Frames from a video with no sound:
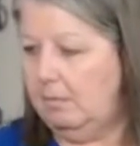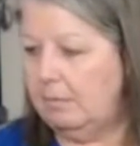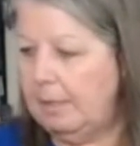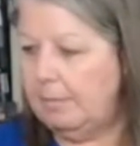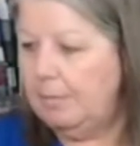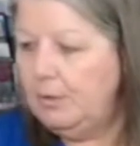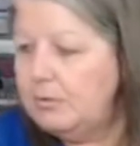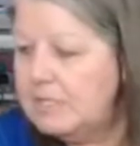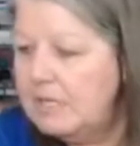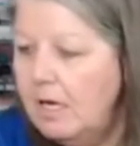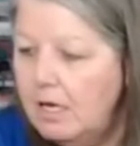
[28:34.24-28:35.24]
my
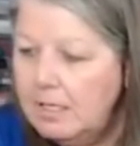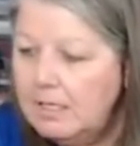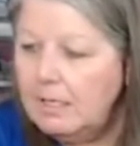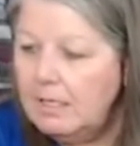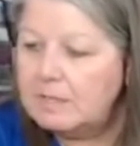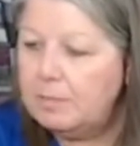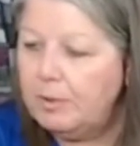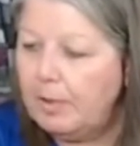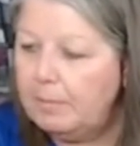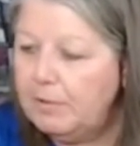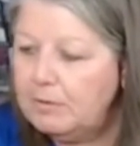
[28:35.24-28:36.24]
boots on. Let's put
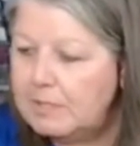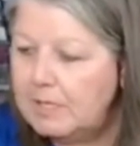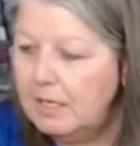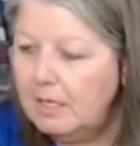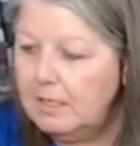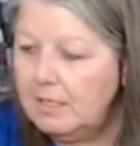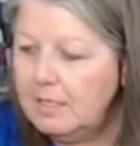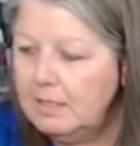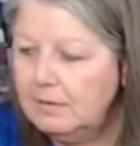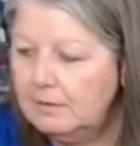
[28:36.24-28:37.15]
our boots on.